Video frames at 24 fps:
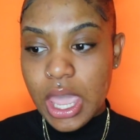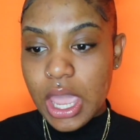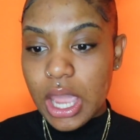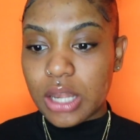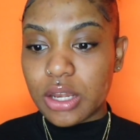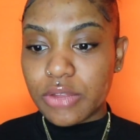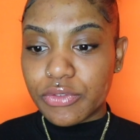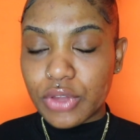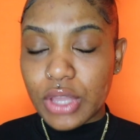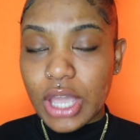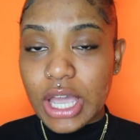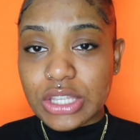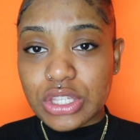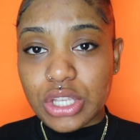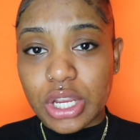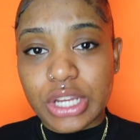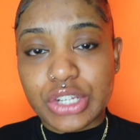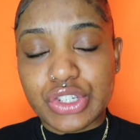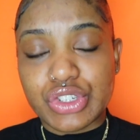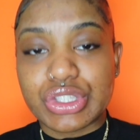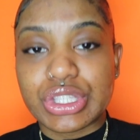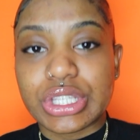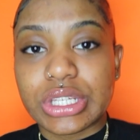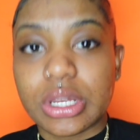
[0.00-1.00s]
And if you guys are
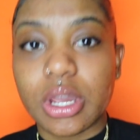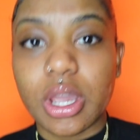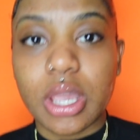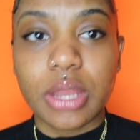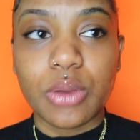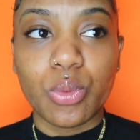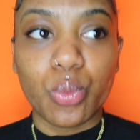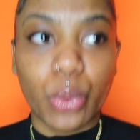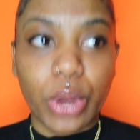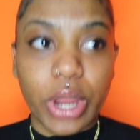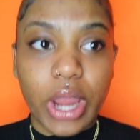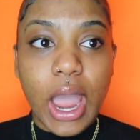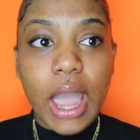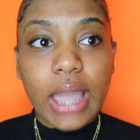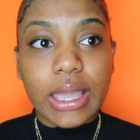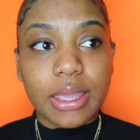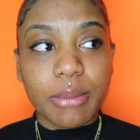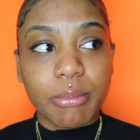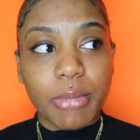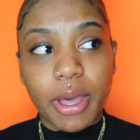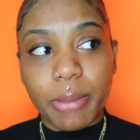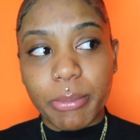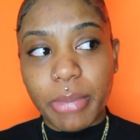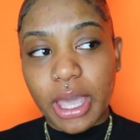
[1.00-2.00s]
interested in where I
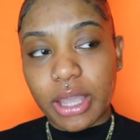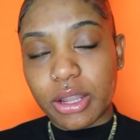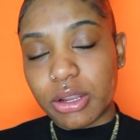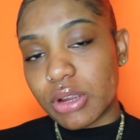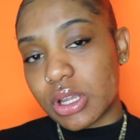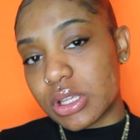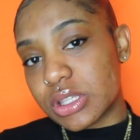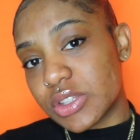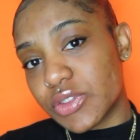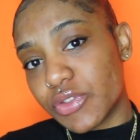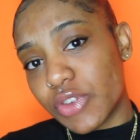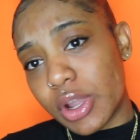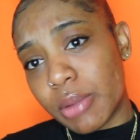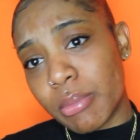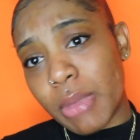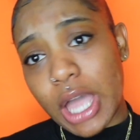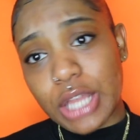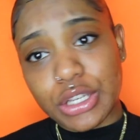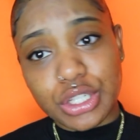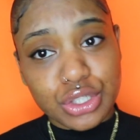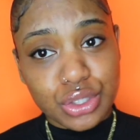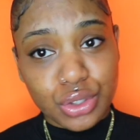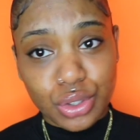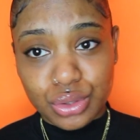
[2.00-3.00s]
get my backgrounds from,
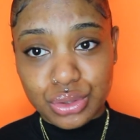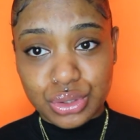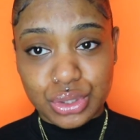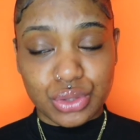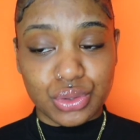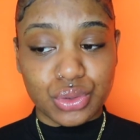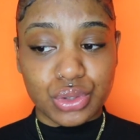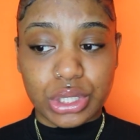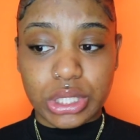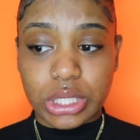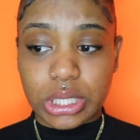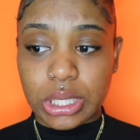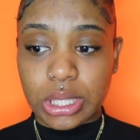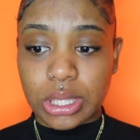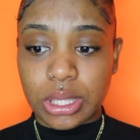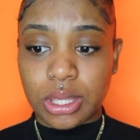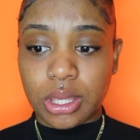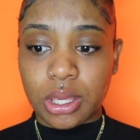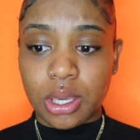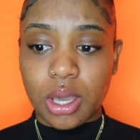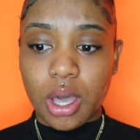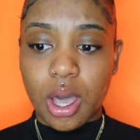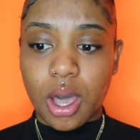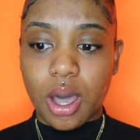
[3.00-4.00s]
I just go to
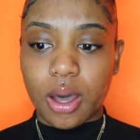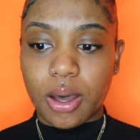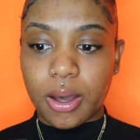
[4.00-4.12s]
the